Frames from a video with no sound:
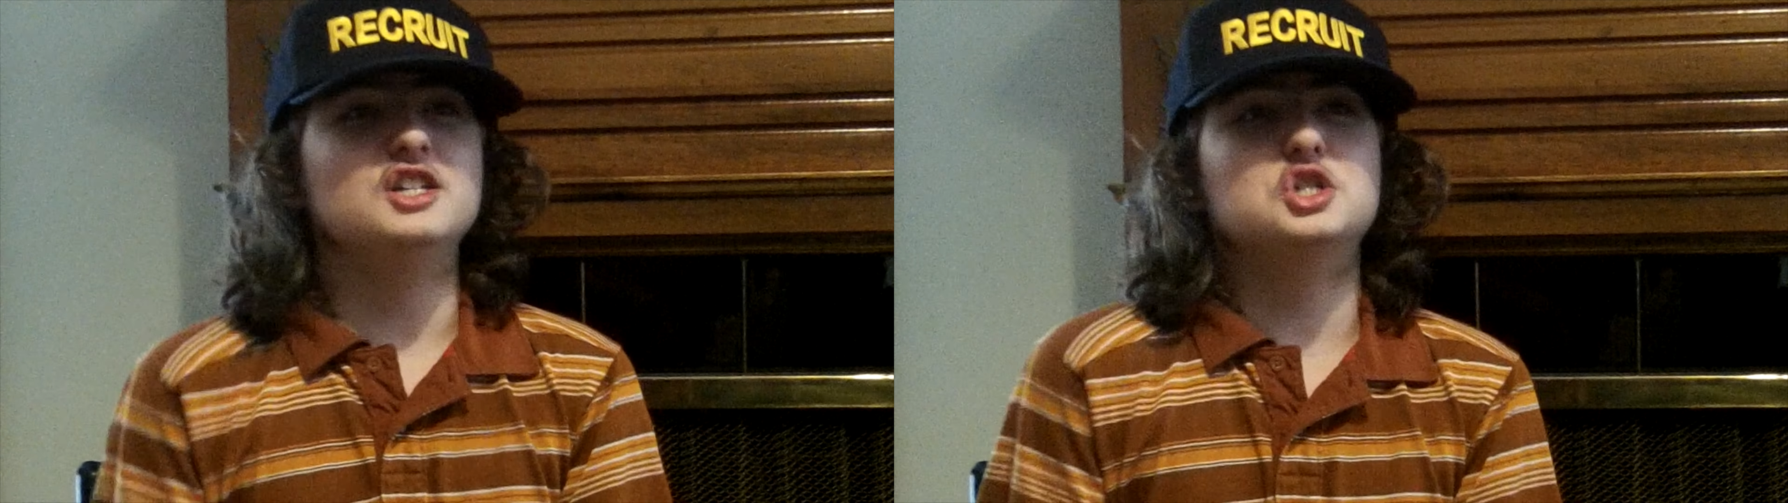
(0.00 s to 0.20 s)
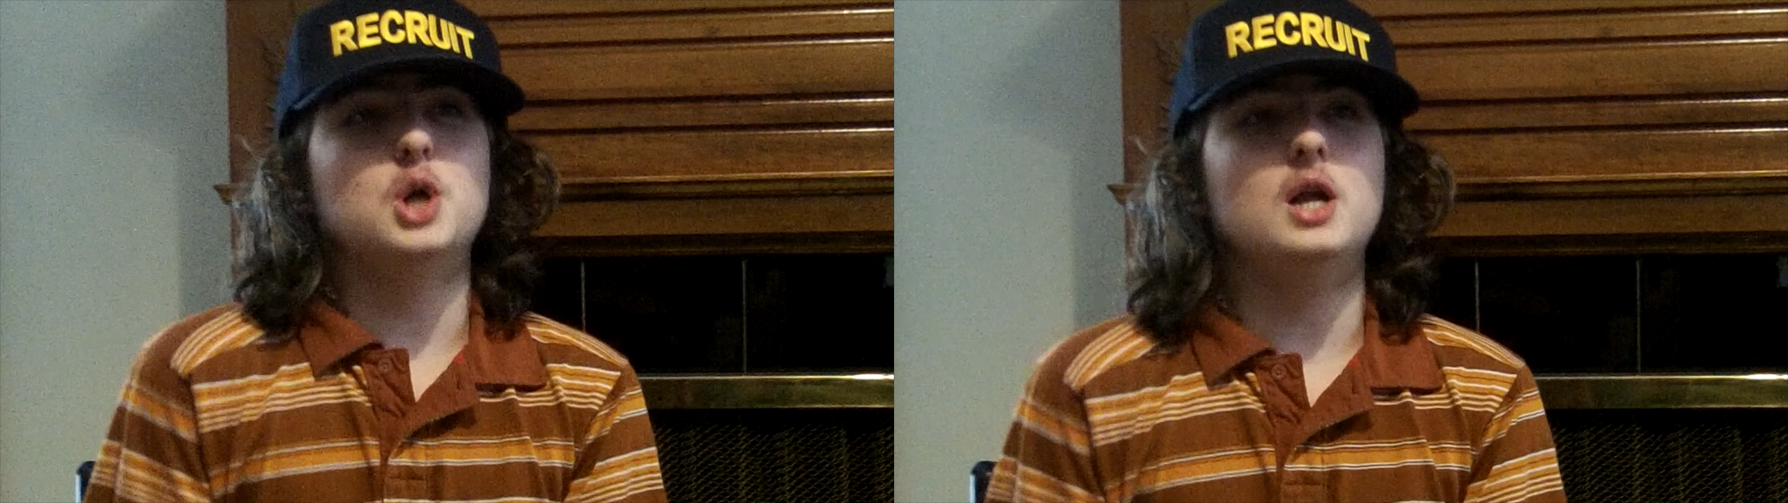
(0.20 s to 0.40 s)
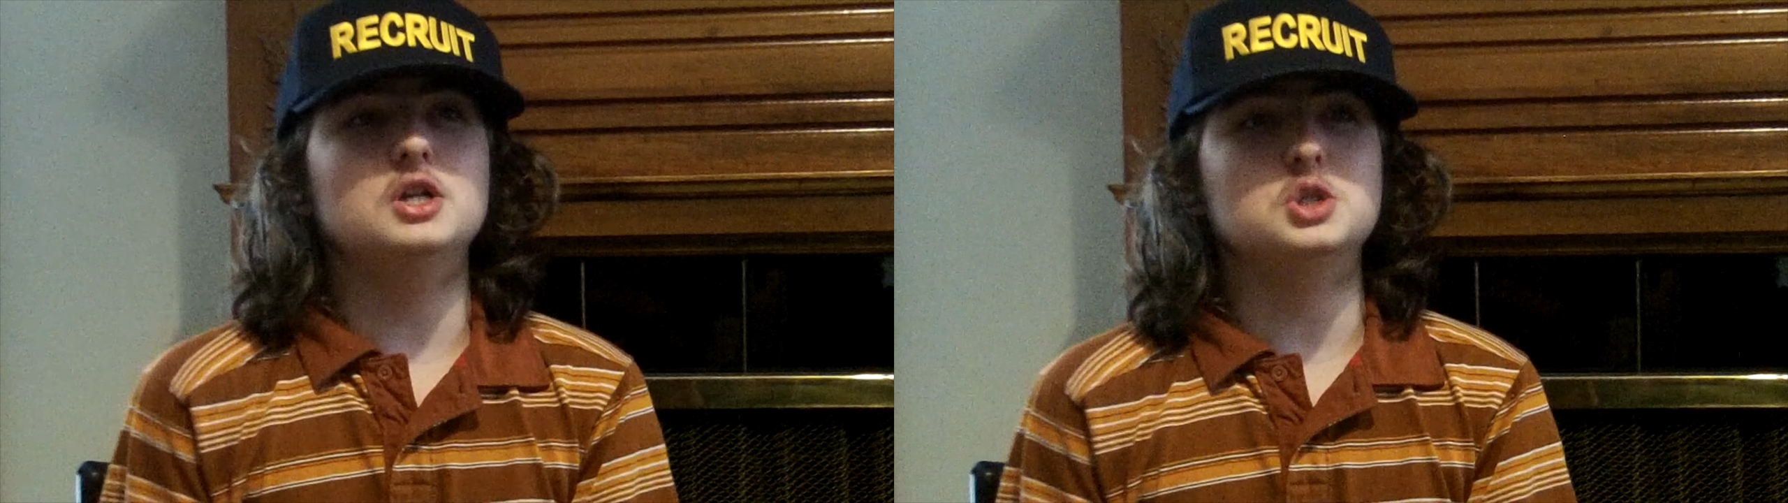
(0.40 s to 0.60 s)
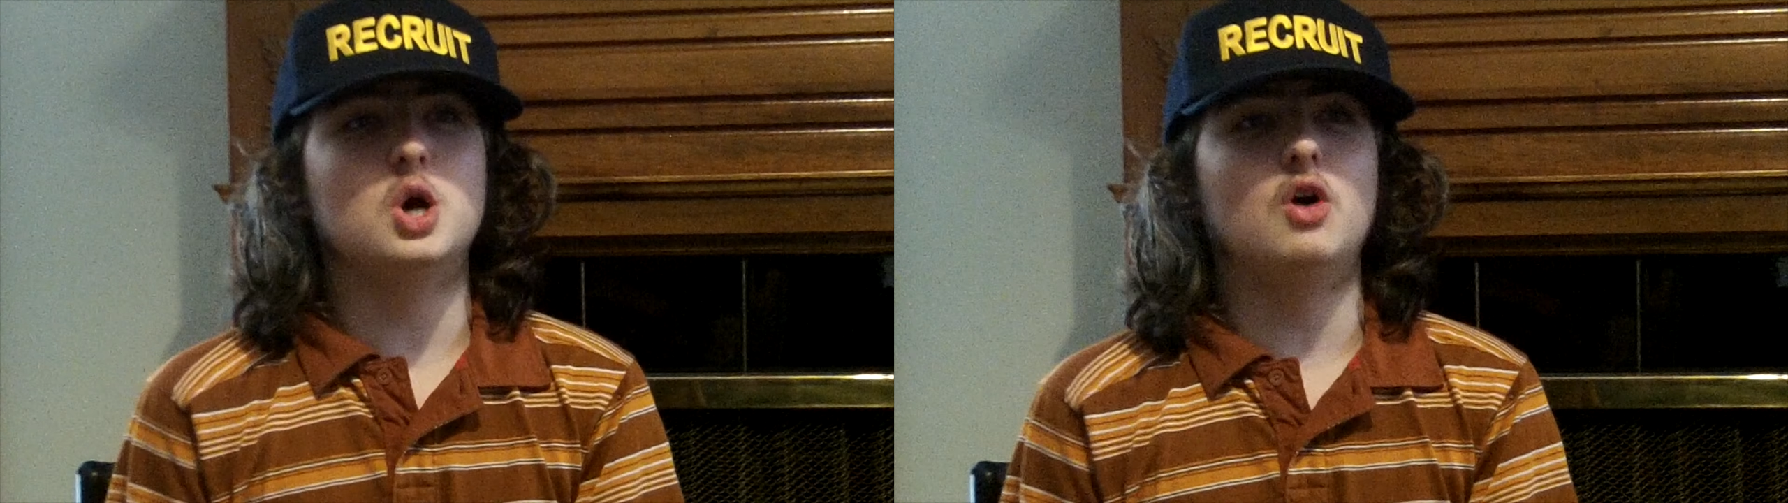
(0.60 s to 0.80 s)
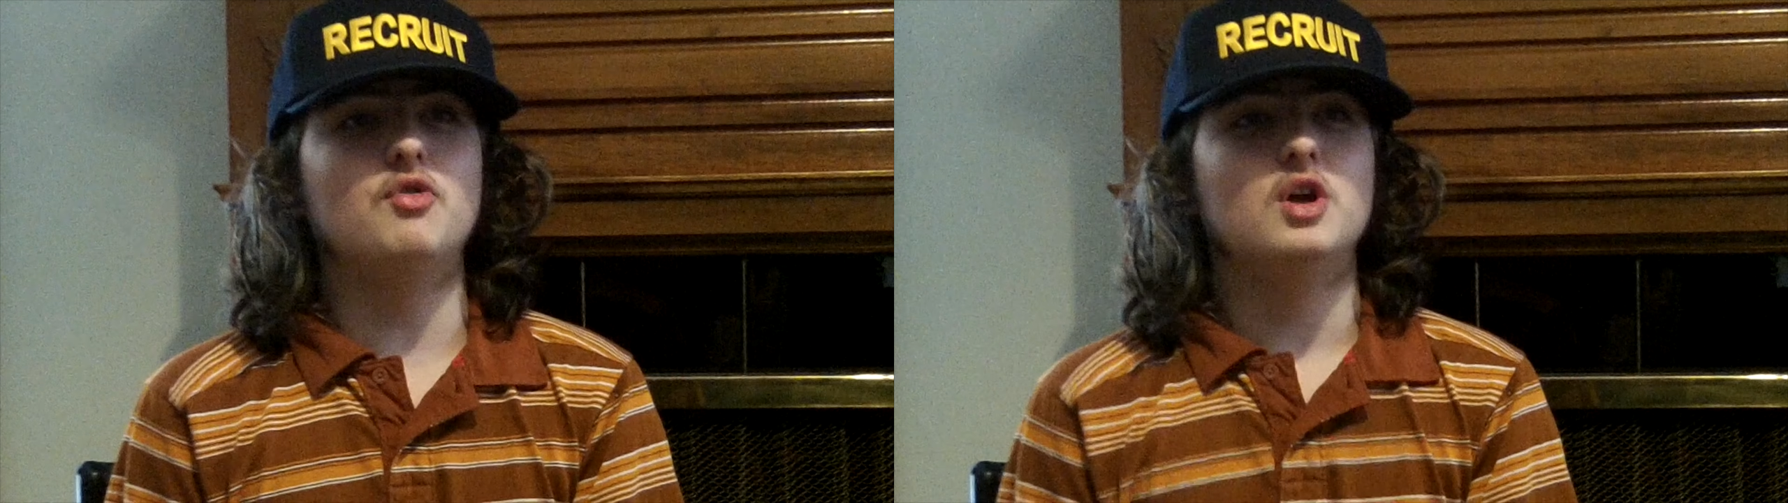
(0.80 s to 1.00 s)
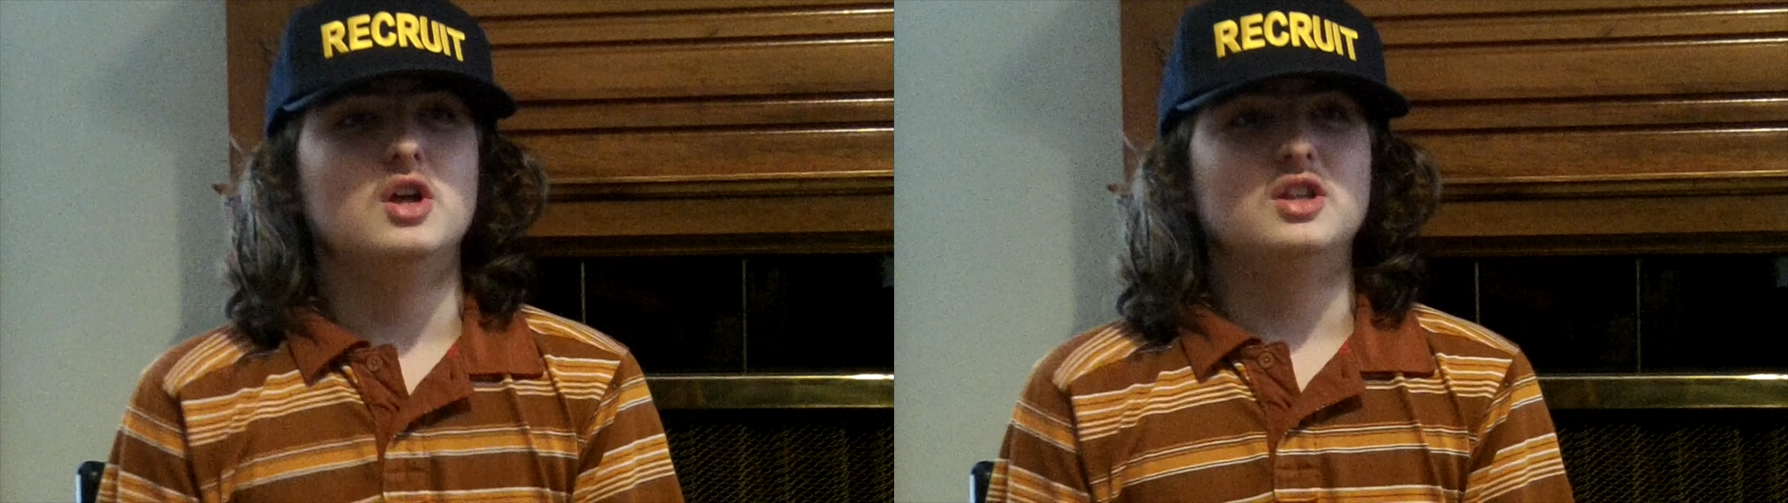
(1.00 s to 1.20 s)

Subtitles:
is trying to solve